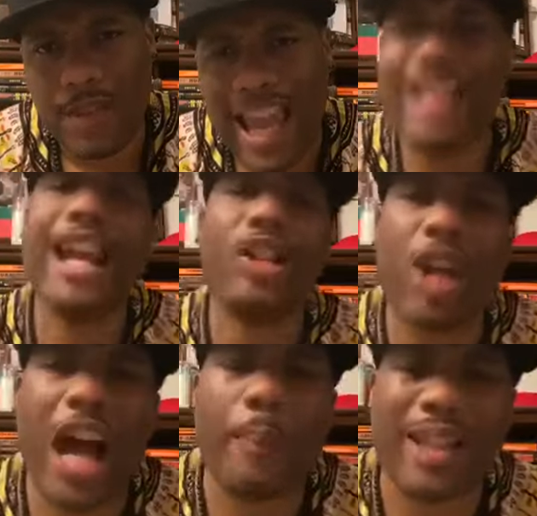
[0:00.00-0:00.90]
And then
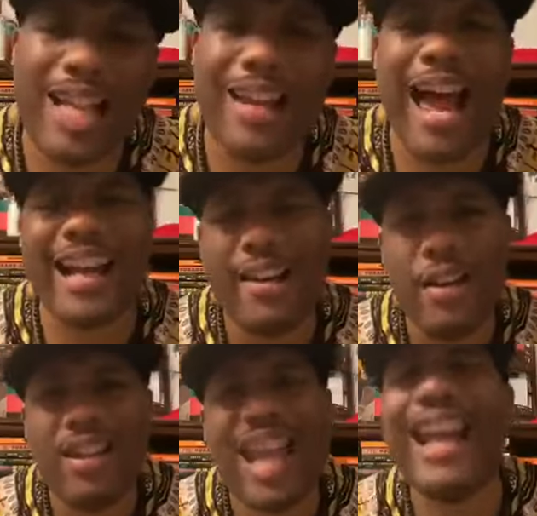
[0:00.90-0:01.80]
try to pretend like
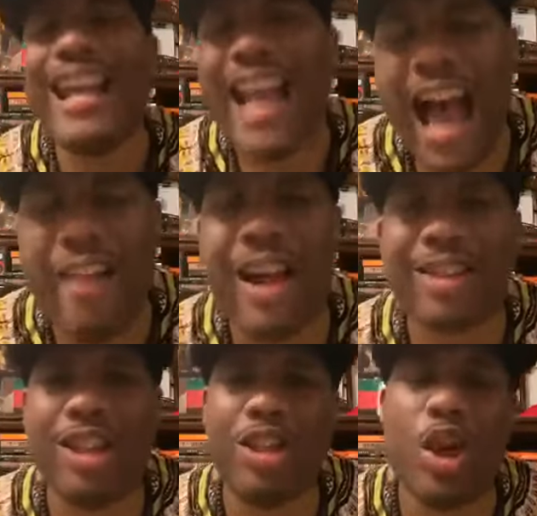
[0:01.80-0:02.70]
they didn't have
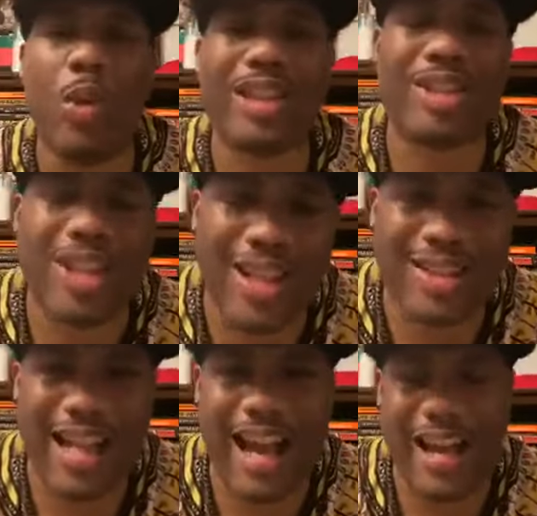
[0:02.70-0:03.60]
nothing to do with the
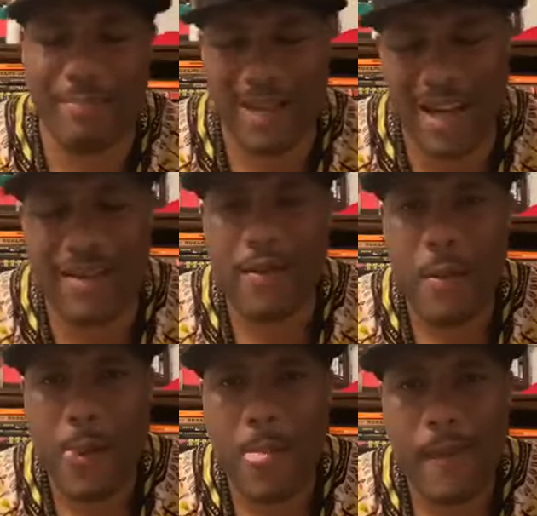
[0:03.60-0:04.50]
genocide, man.
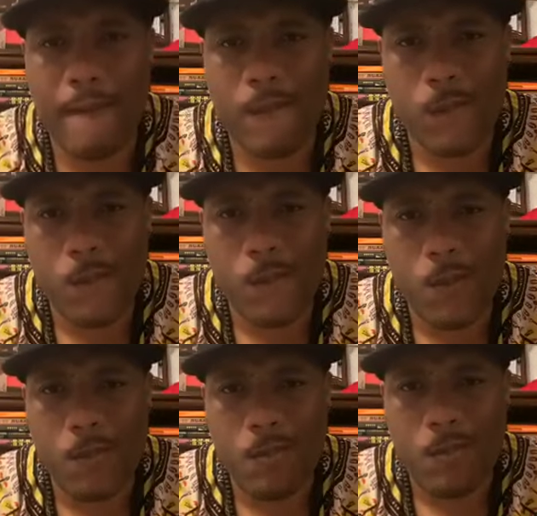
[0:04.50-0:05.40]

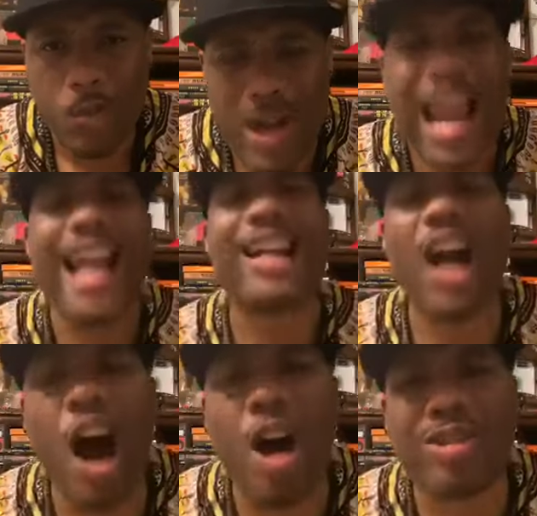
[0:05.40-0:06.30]
When they
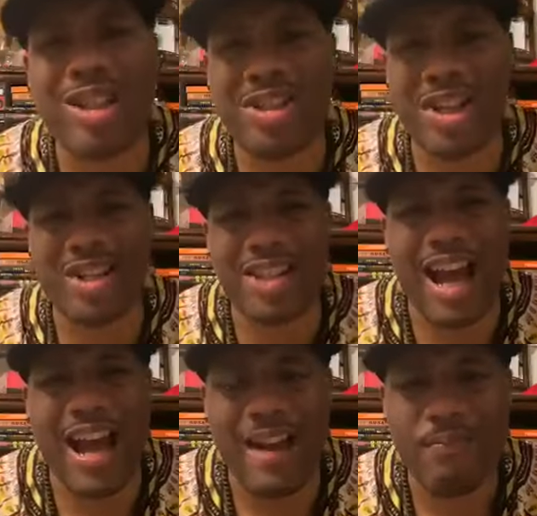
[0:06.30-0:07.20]
caused the
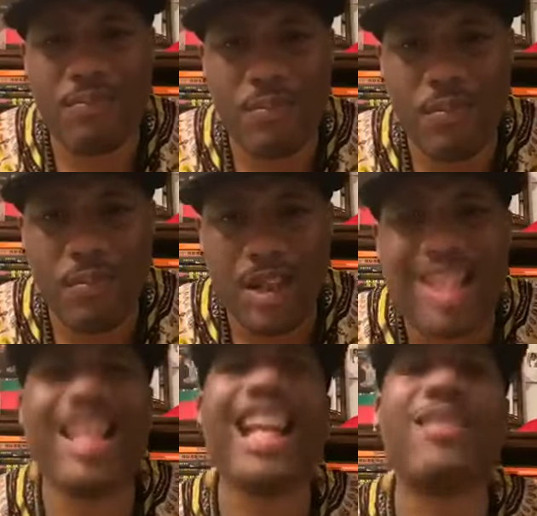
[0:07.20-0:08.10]
genocide,
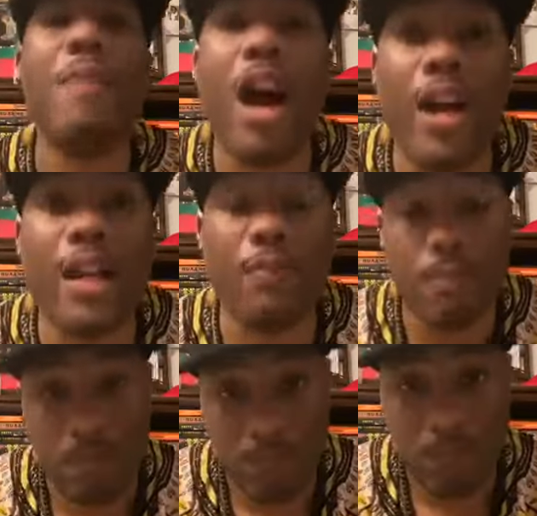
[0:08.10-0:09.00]
six million
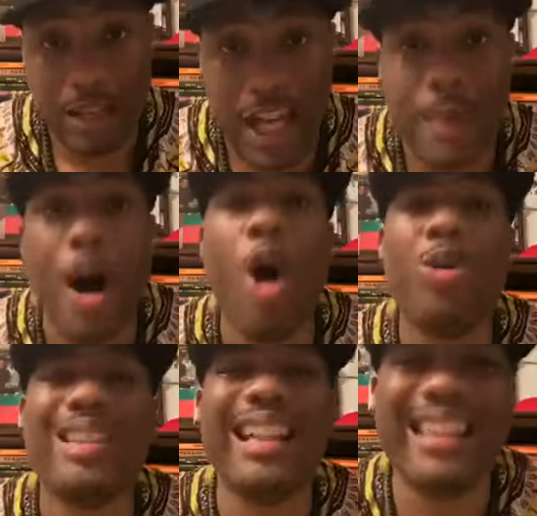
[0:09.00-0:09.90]

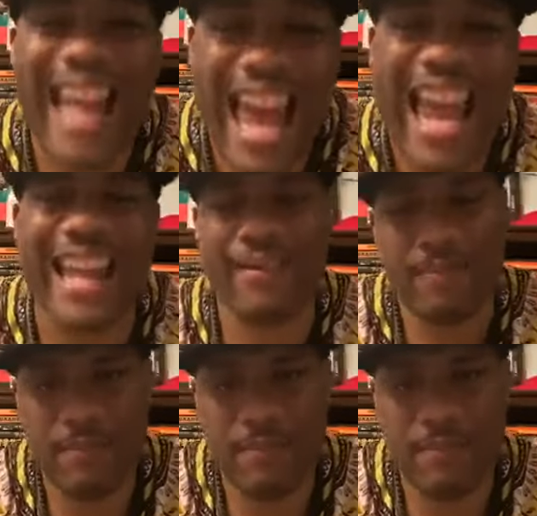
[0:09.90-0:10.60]
Ebos dead.